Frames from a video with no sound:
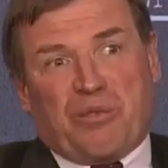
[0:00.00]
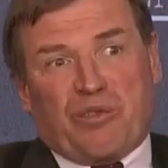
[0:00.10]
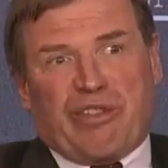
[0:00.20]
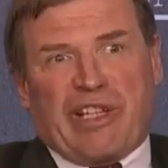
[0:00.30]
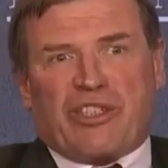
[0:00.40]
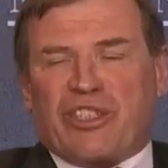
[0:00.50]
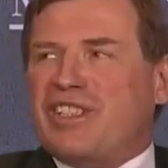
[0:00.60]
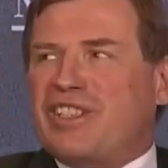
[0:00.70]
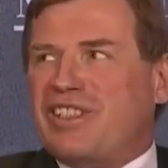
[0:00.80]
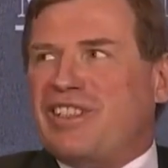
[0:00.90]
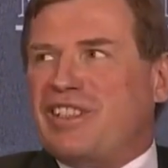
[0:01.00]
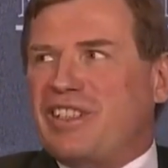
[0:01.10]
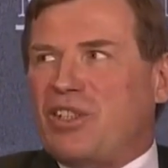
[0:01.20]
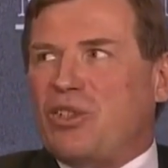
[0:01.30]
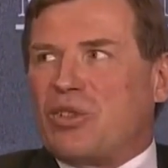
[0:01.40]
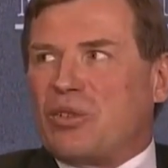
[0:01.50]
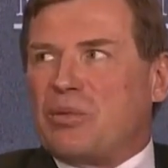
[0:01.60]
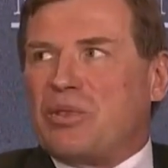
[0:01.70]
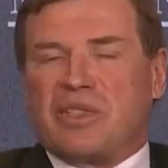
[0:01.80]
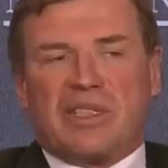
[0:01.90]
profession in
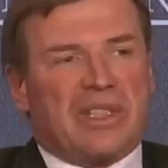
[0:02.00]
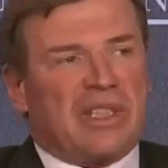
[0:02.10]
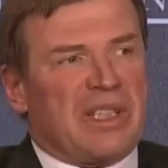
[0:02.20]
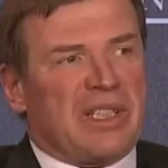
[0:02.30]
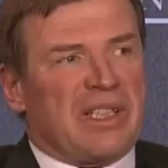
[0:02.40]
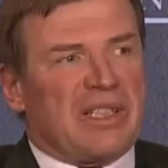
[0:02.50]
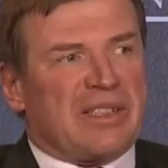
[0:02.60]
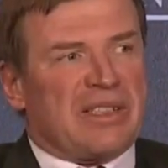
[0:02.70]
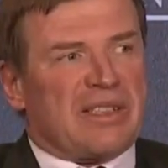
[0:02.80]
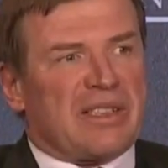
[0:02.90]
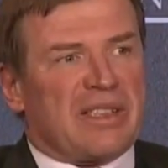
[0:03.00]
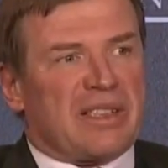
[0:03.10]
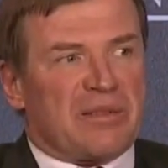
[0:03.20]
Europe is